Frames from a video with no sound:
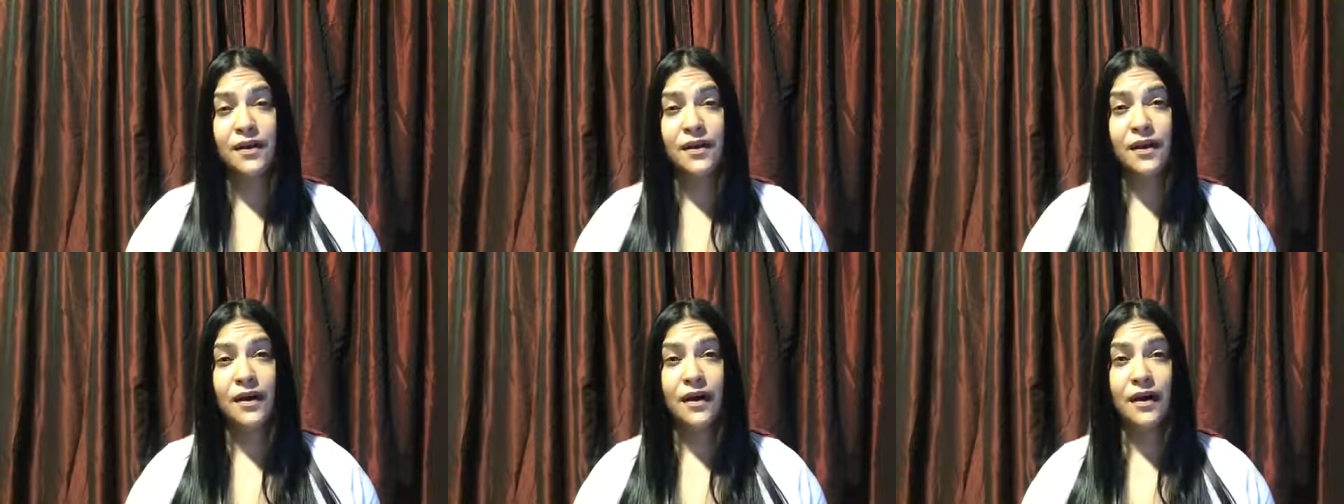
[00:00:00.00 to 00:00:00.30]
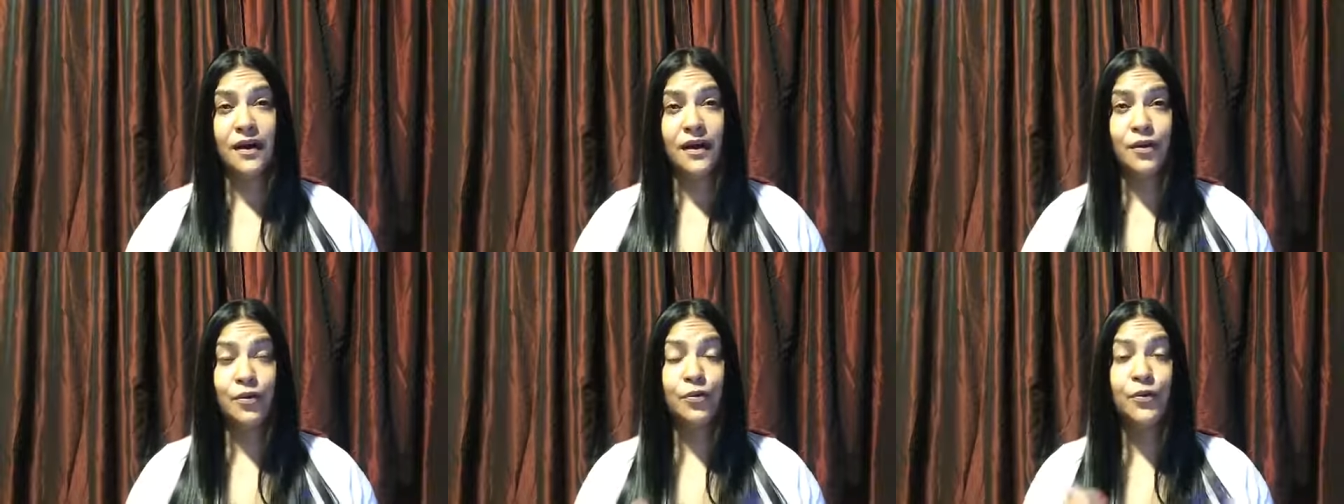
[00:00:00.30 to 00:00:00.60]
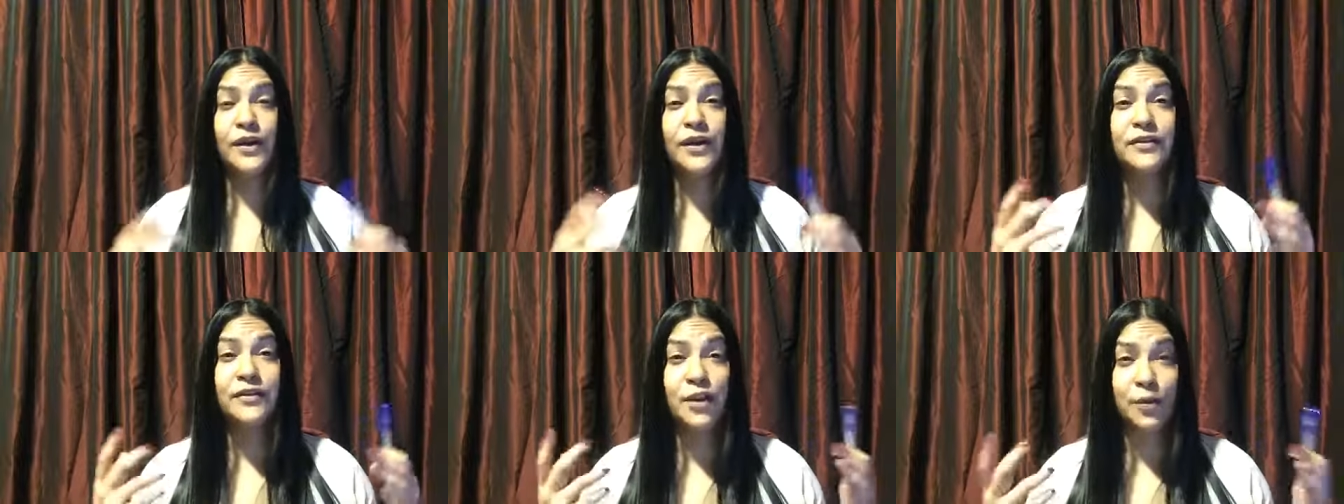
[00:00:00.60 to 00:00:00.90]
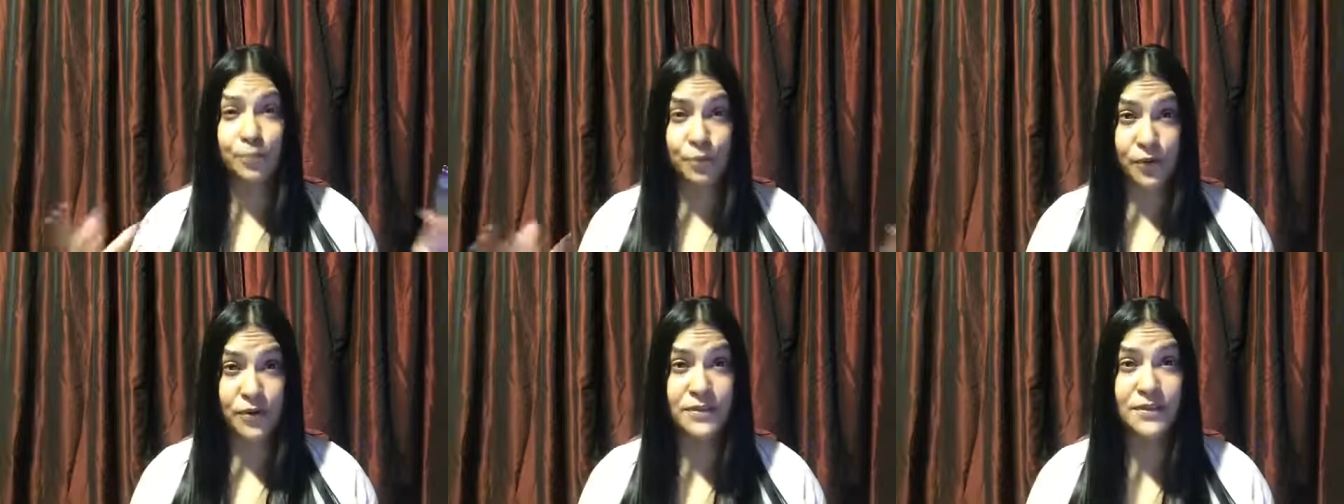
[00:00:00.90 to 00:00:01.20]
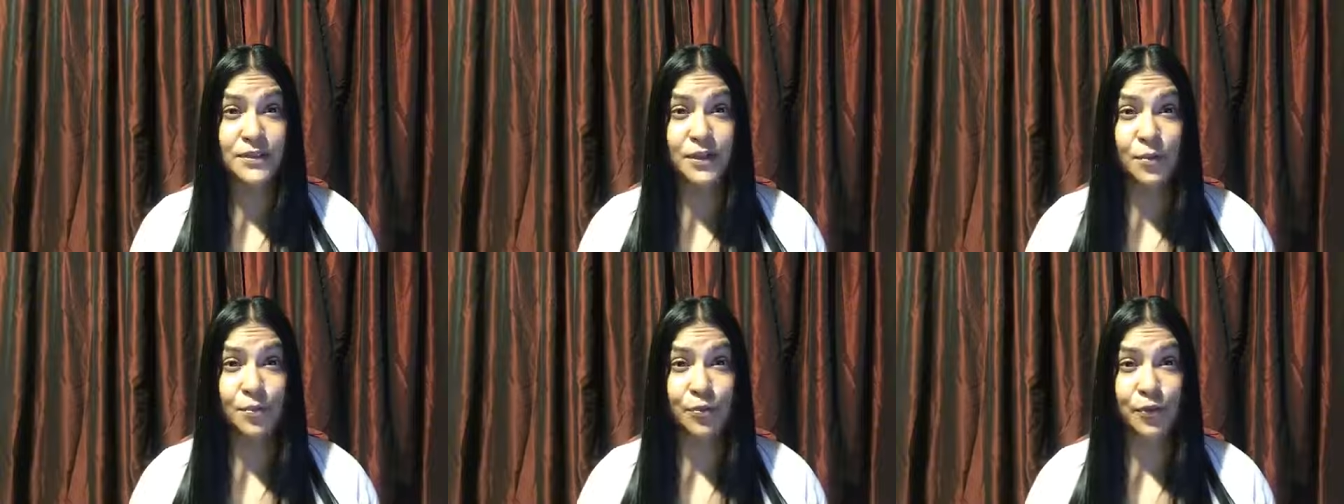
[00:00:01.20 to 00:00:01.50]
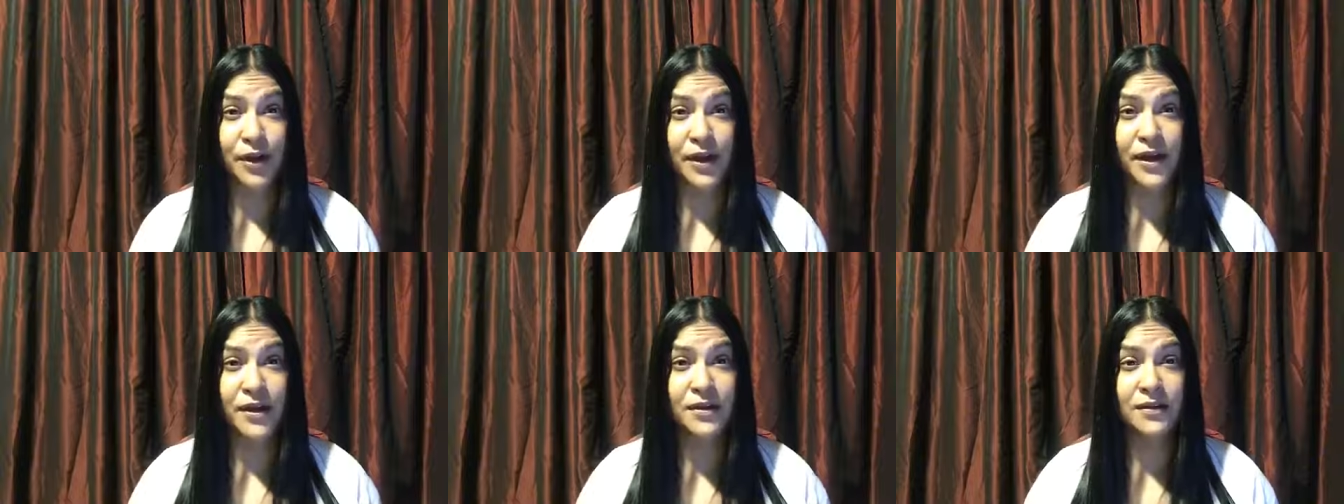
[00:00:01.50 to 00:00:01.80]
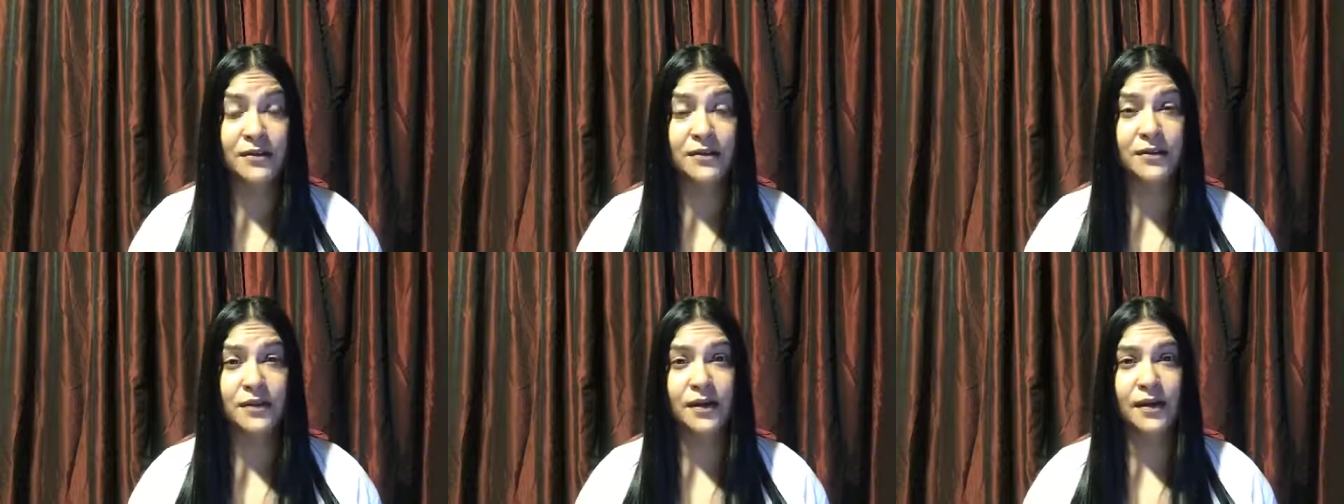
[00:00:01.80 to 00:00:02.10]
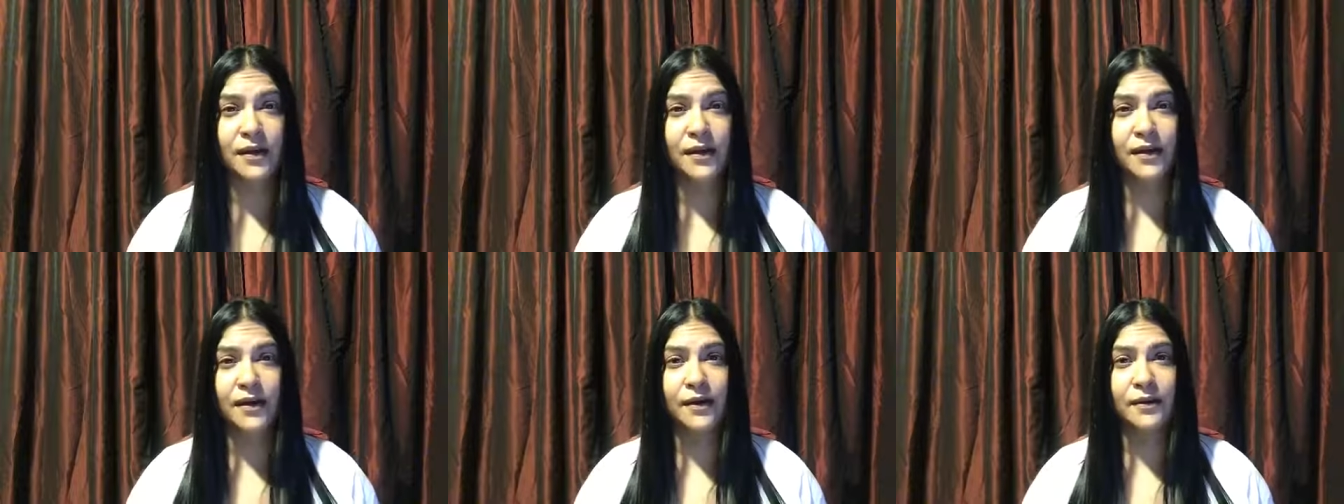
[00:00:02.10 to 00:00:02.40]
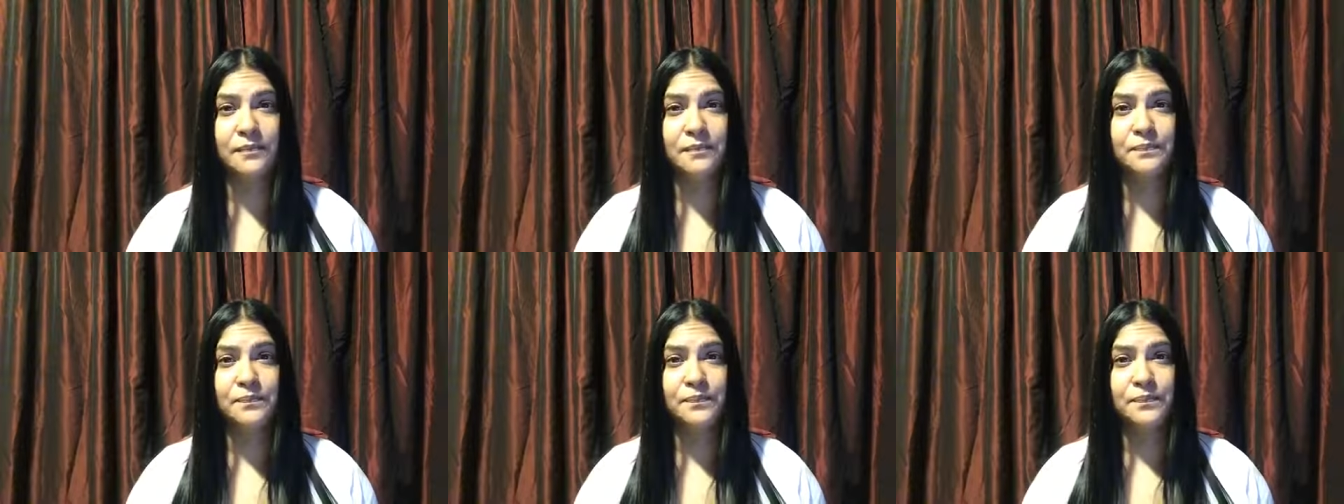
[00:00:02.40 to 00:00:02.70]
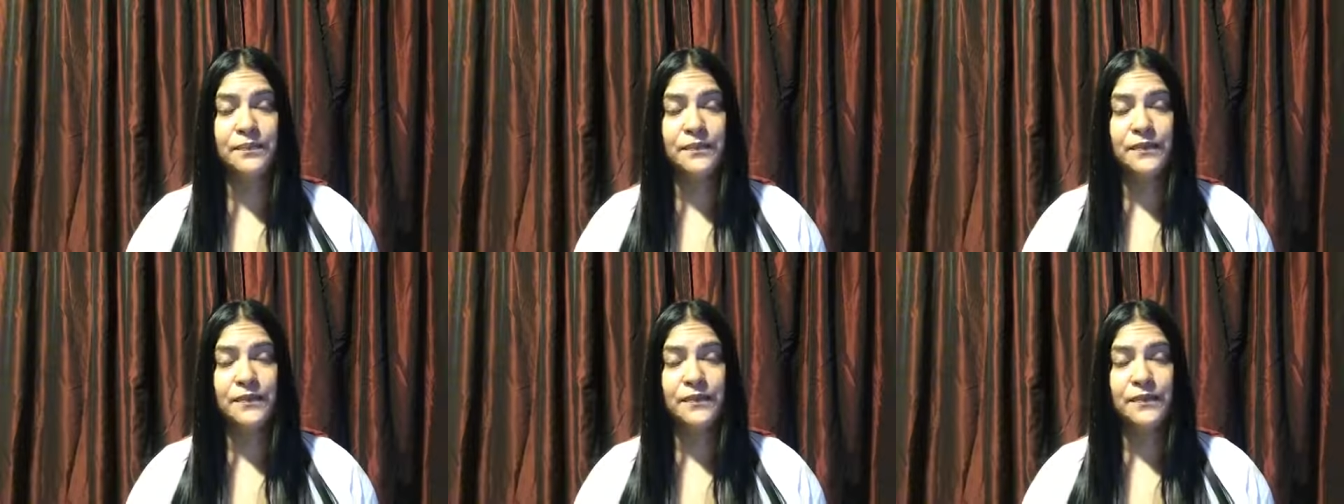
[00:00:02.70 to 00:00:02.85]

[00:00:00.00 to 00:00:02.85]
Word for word: uh, create their personal brand. Um,